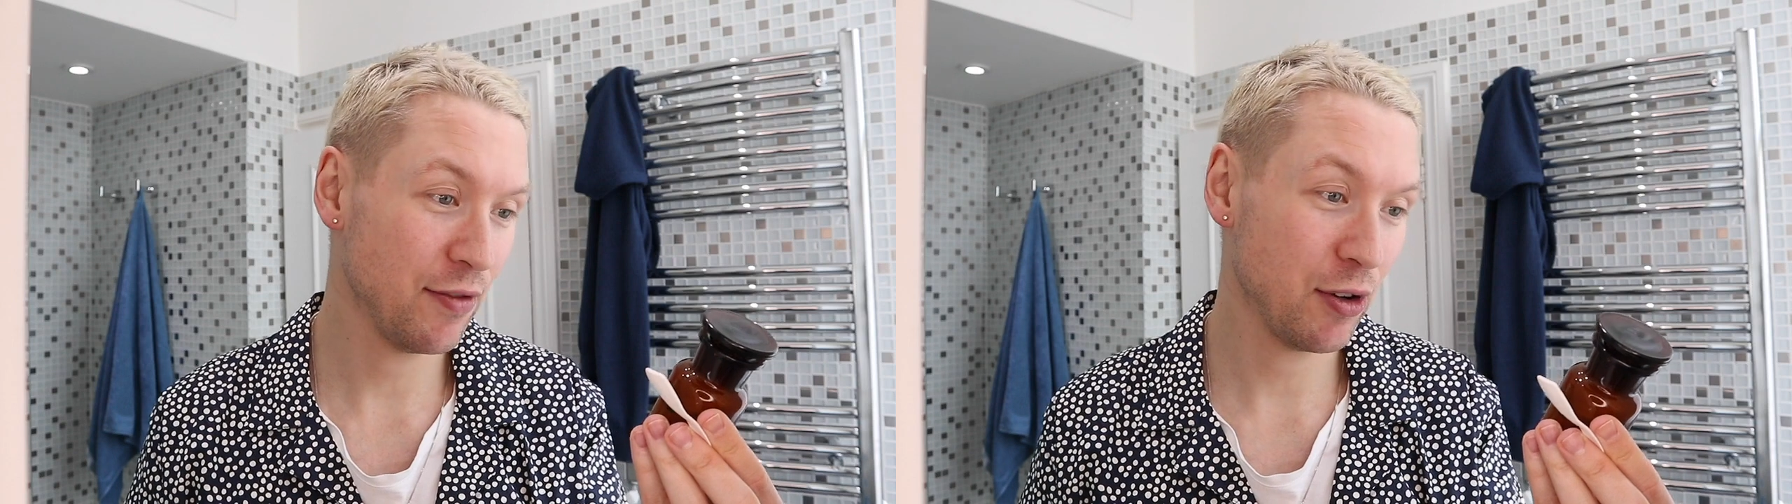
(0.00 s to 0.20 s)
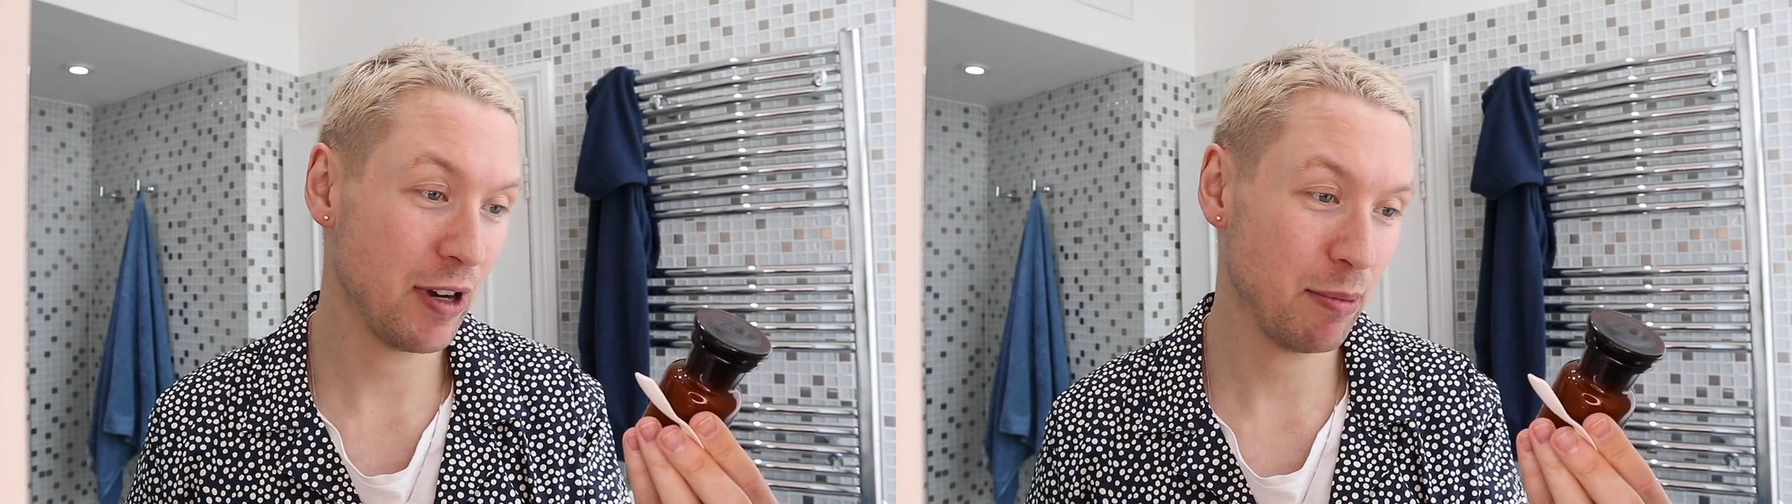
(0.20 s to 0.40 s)

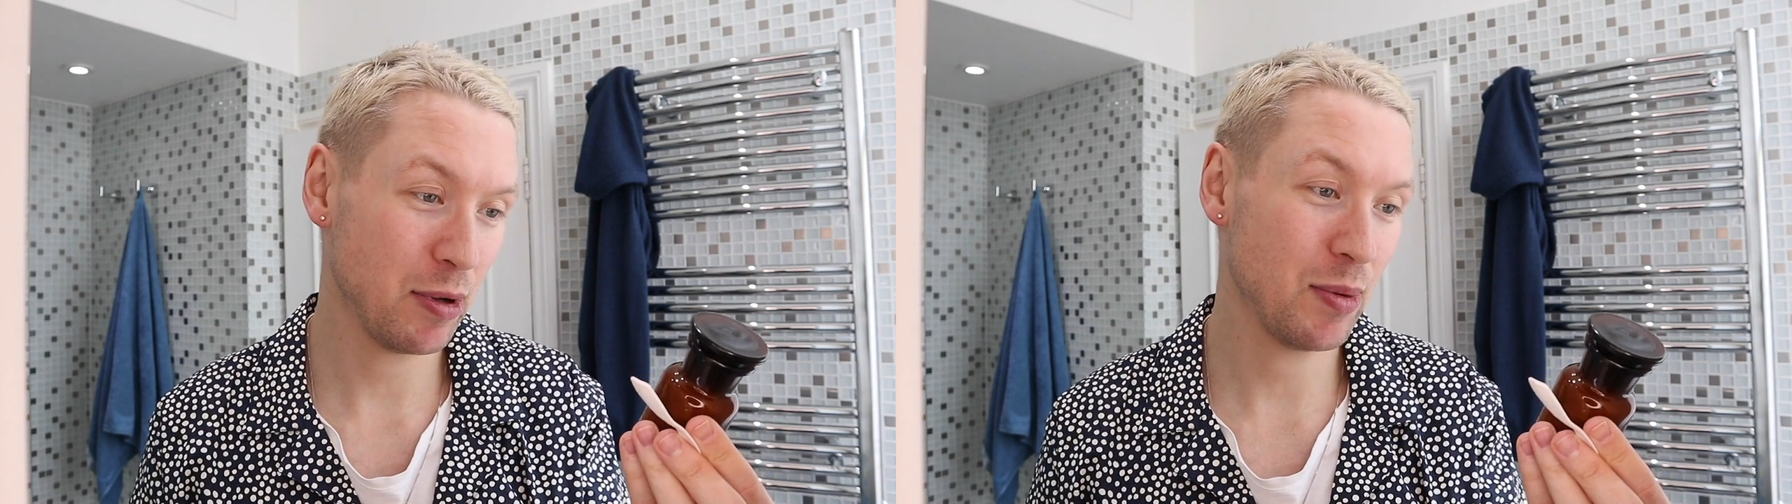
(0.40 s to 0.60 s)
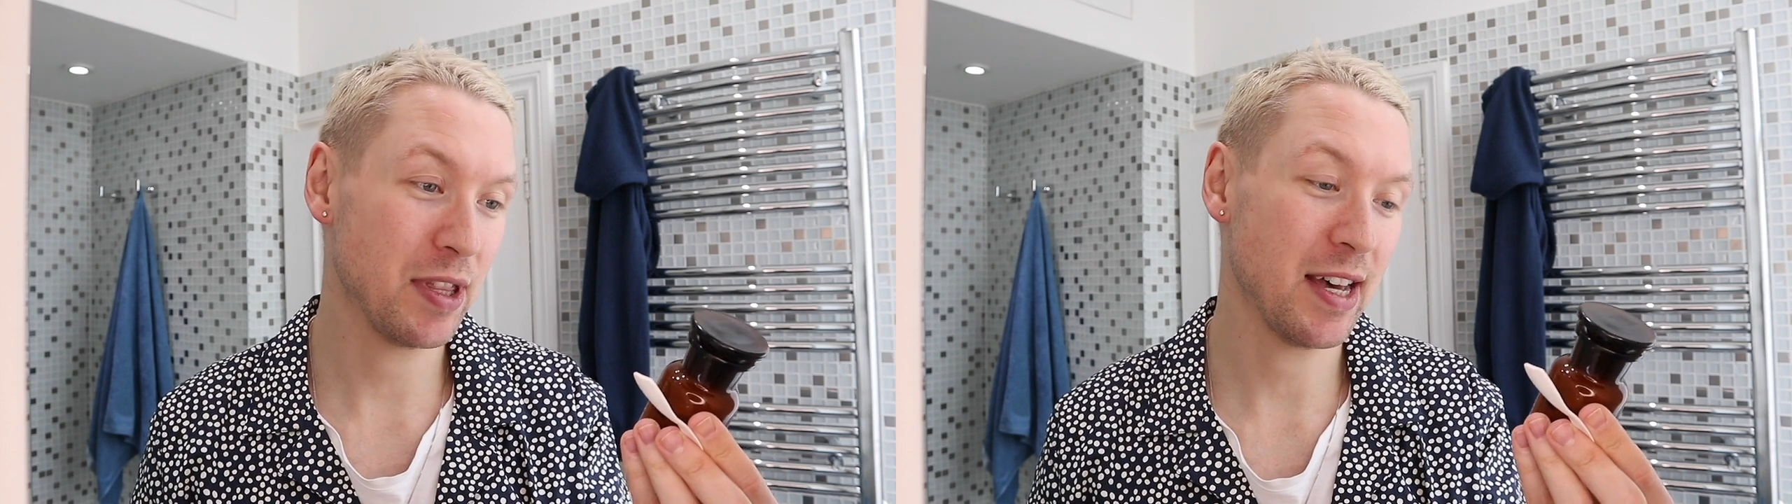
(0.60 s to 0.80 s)
if you're
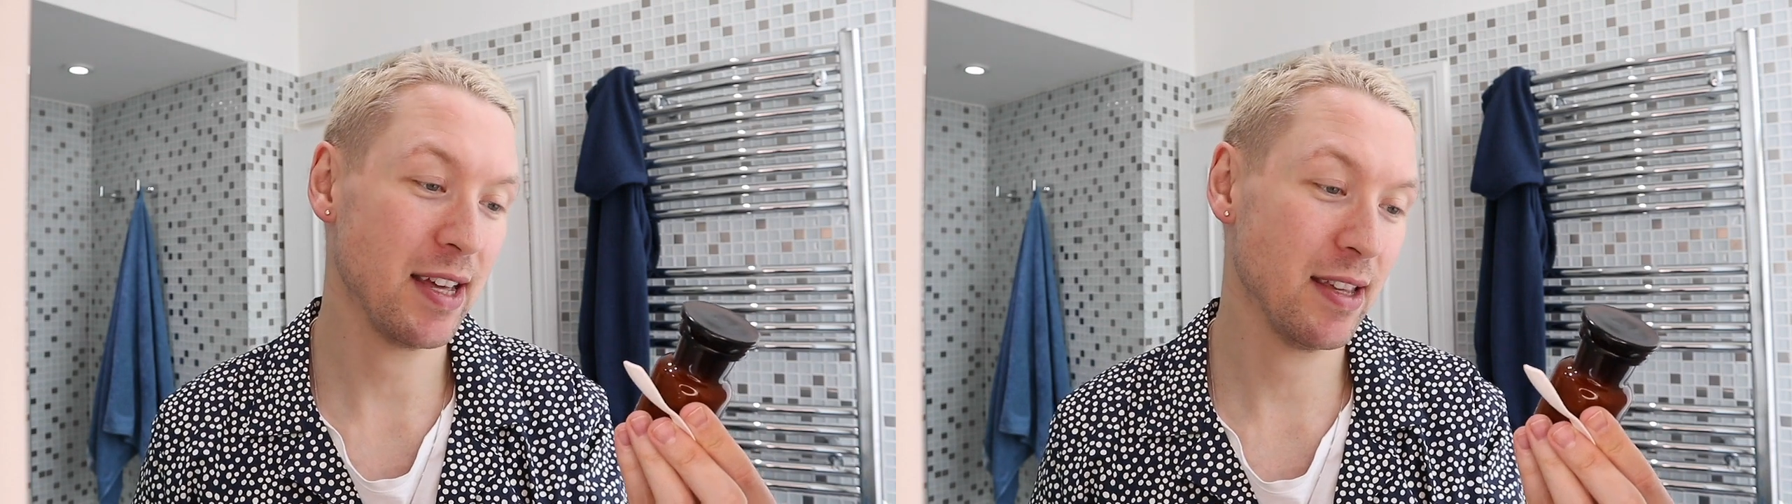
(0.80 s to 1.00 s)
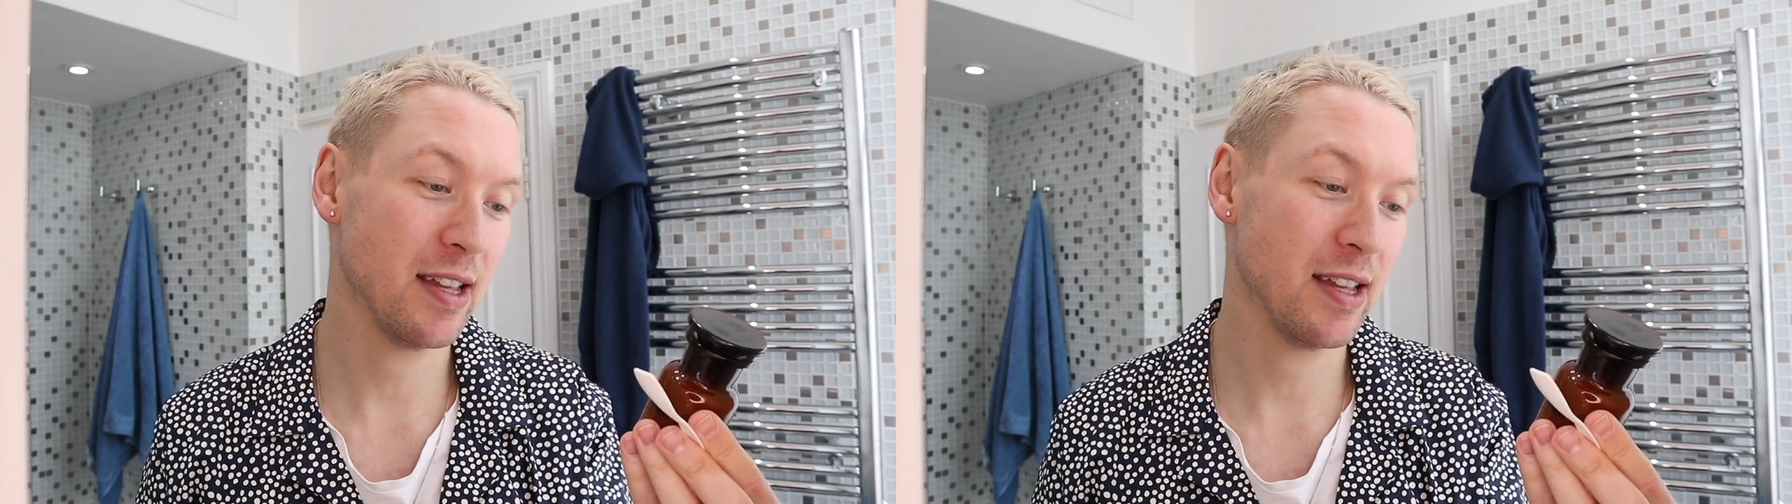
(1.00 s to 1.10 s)
happy with that,